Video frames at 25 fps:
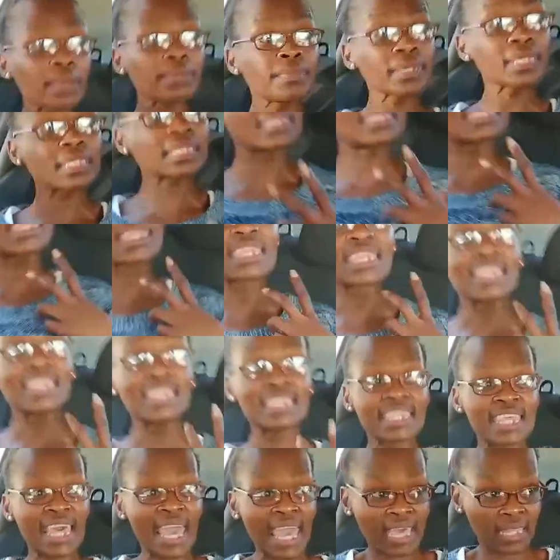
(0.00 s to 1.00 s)
Maybe
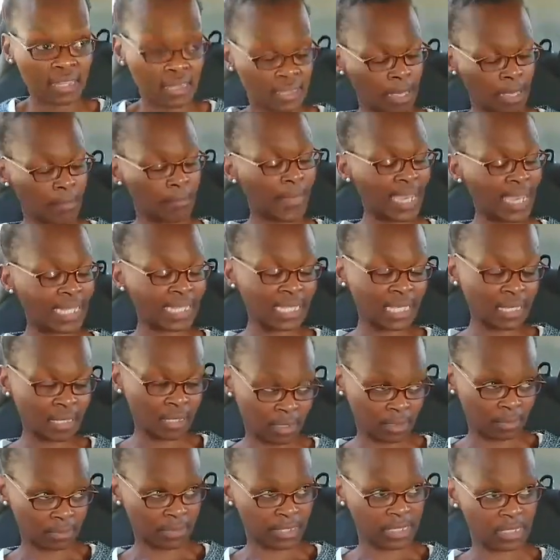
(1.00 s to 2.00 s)
then they
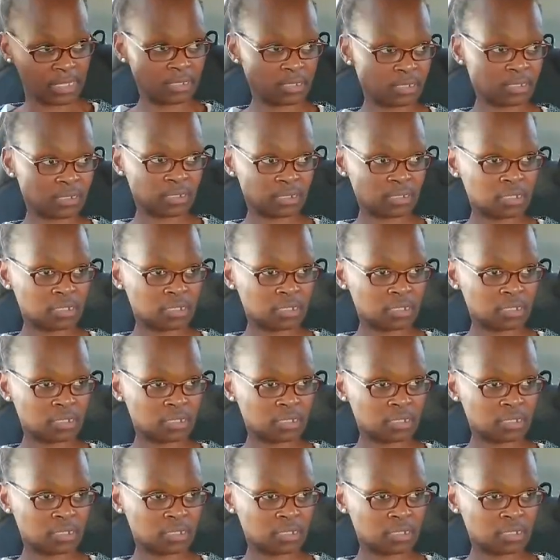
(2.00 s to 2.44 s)
might kill me.